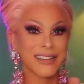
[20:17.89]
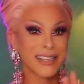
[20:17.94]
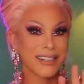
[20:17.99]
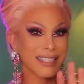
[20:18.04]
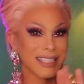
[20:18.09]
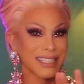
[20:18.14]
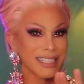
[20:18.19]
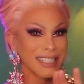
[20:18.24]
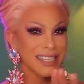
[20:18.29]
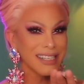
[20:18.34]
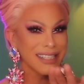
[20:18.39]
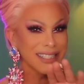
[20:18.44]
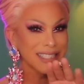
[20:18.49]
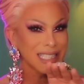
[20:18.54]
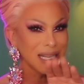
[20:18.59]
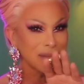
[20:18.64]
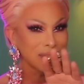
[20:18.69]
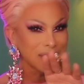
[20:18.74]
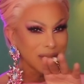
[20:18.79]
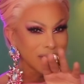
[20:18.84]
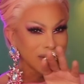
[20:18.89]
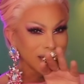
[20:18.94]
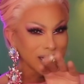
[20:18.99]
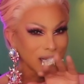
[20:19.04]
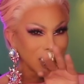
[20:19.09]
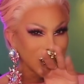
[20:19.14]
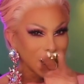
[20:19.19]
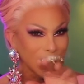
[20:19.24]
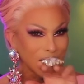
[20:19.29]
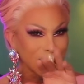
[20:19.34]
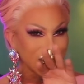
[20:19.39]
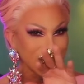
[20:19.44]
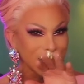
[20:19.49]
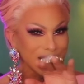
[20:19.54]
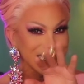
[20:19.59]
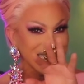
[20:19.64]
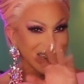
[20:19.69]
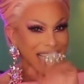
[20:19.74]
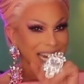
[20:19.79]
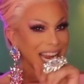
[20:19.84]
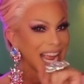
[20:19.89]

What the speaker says: there's a little something with her and Rose.